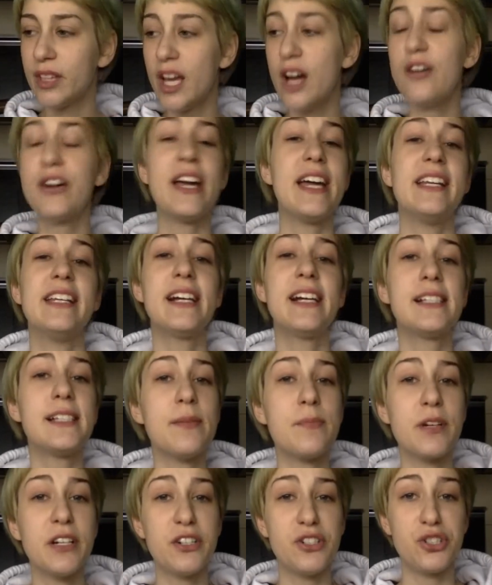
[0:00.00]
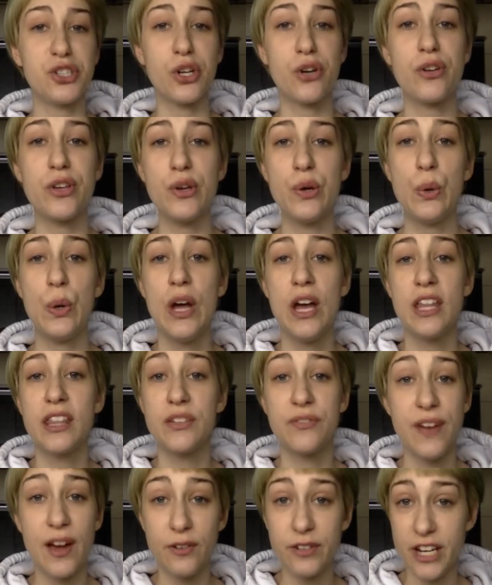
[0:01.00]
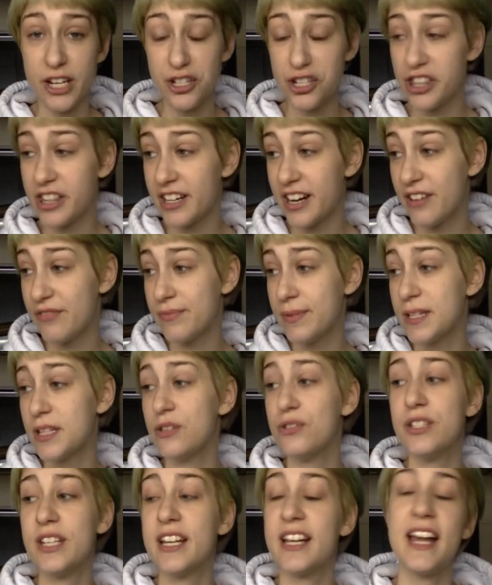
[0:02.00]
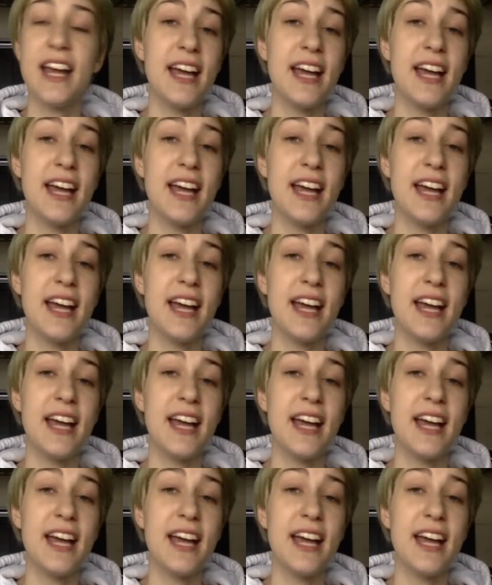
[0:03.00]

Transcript: Okay, next I'm going to show you the foundation that I've been using,